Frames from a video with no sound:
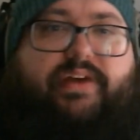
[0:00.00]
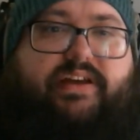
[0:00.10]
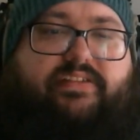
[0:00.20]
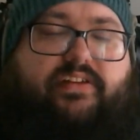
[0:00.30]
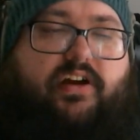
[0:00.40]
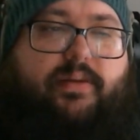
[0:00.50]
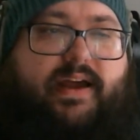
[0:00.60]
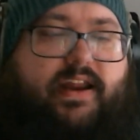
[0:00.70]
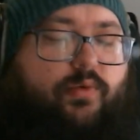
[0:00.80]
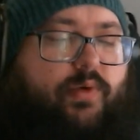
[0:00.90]
it's an
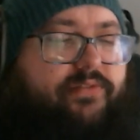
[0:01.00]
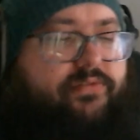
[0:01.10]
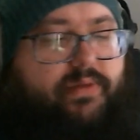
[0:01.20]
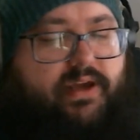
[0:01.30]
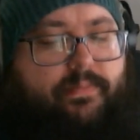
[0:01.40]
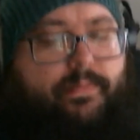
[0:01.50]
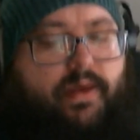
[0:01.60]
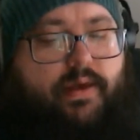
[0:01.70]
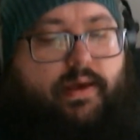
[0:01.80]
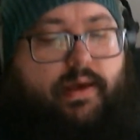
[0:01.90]
automatic win for me.
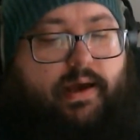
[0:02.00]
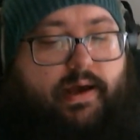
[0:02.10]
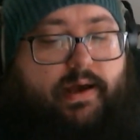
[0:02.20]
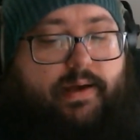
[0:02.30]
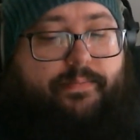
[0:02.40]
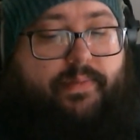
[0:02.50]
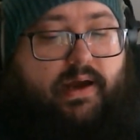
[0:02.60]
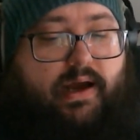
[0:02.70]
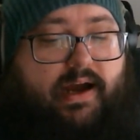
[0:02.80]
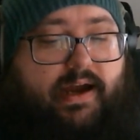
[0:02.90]
Um,
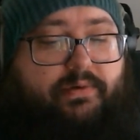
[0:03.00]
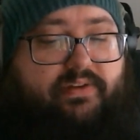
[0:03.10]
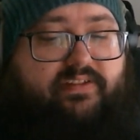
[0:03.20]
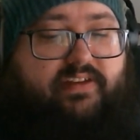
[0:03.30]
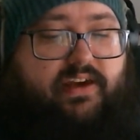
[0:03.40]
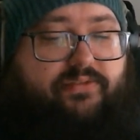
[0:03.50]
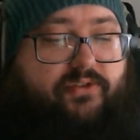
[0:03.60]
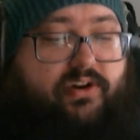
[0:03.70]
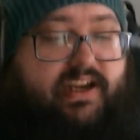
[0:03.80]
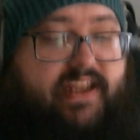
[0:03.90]
I would say
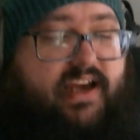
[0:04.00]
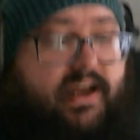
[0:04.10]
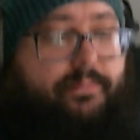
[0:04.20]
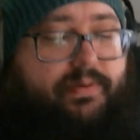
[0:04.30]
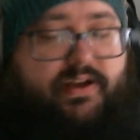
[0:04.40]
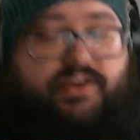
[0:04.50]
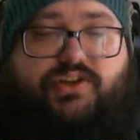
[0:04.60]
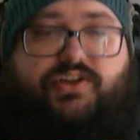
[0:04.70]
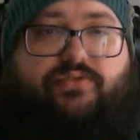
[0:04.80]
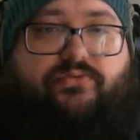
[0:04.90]
for Neon
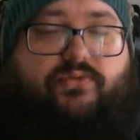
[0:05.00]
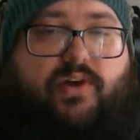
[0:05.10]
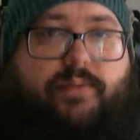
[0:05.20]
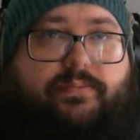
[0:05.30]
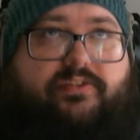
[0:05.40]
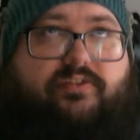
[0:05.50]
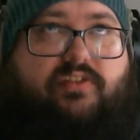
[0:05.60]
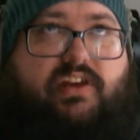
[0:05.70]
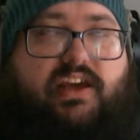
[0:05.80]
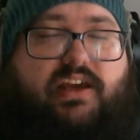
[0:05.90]
Punch from
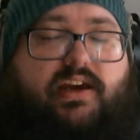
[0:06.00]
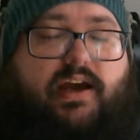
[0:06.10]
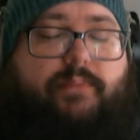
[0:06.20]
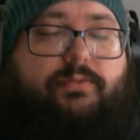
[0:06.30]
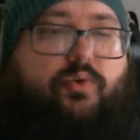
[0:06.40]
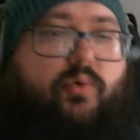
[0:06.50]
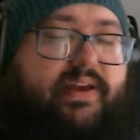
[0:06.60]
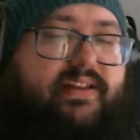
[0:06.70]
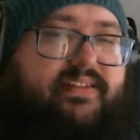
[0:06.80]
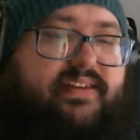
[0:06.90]
Sneak, I'm
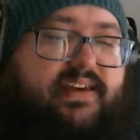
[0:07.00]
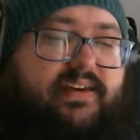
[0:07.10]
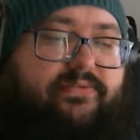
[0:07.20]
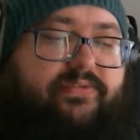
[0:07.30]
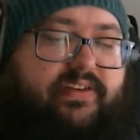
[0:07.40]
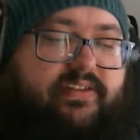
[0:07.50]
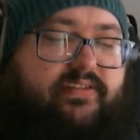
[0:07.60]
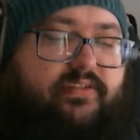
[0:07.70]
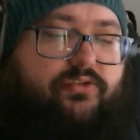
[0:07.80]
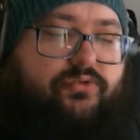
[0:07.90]
going to give
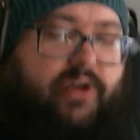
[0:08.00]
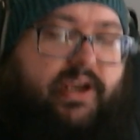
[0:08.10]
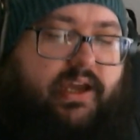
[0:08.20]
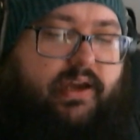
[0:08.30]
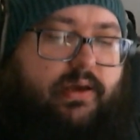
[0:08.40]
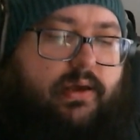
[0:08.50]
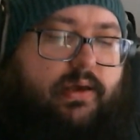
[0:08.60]
this drink